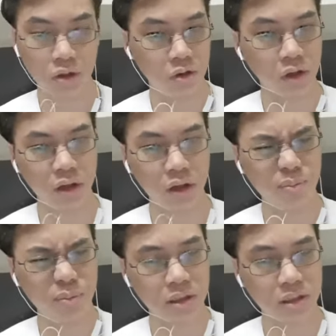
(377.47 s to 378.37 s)
Okay,
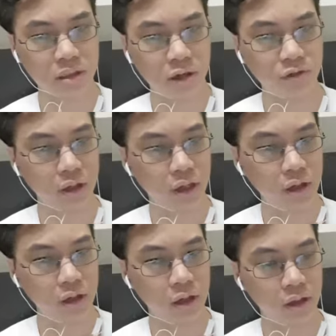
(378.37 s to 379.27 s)
basic stuff
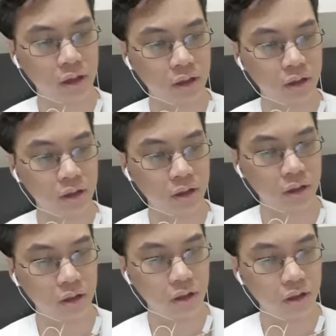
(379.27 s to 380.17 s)
there. Uh,
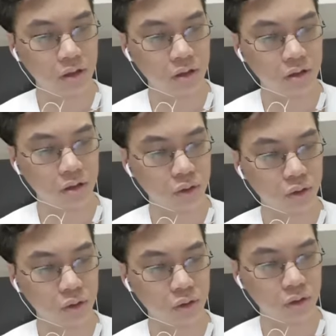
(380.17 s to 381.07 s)

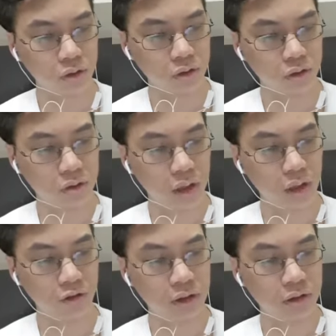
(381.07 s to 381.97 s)
so, say
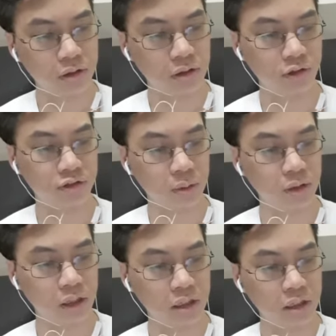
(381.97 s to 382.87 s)
if this if
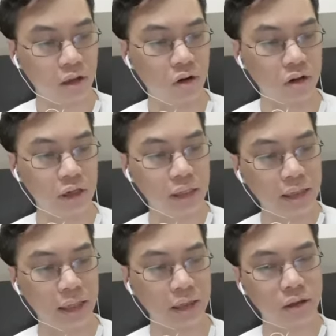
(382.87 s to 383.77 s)
something is longer in
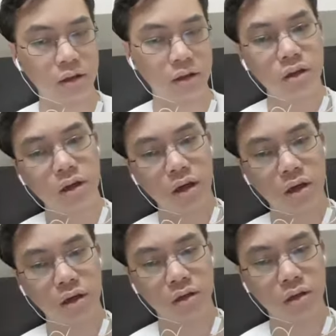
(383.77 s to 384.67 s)
length,
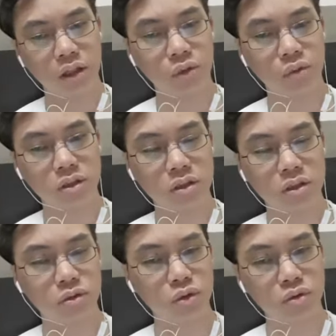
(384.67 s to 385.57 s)
uh, then you would
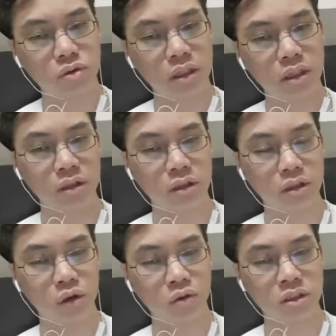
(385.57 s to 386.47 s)
just use the
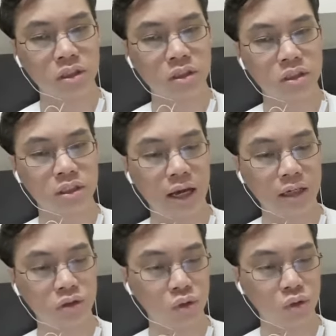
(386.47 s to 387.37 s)
closest
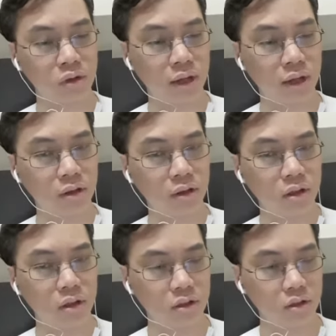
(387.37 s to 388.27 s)
size to that.
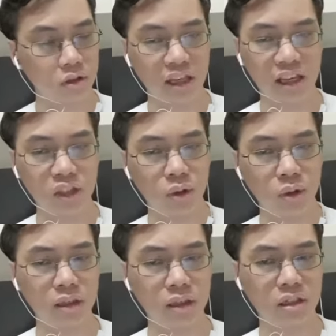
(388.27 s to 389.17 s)
So gargantuan,
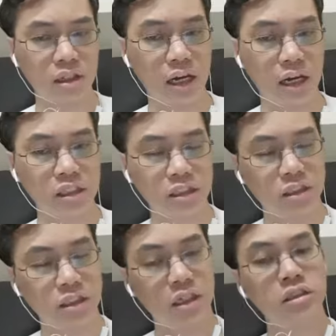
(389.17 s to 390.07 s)
I think, is the largest
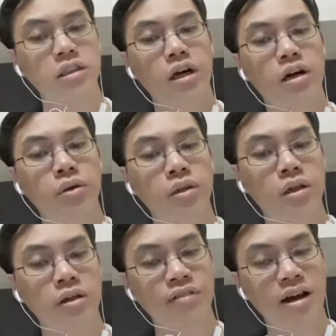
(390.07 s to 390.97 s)
size now in
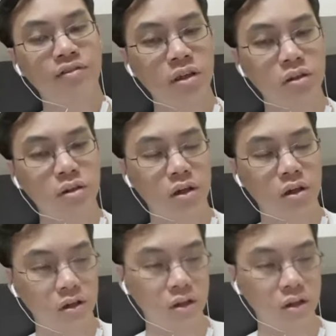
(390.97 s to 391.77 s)
uh, 5e. Uh,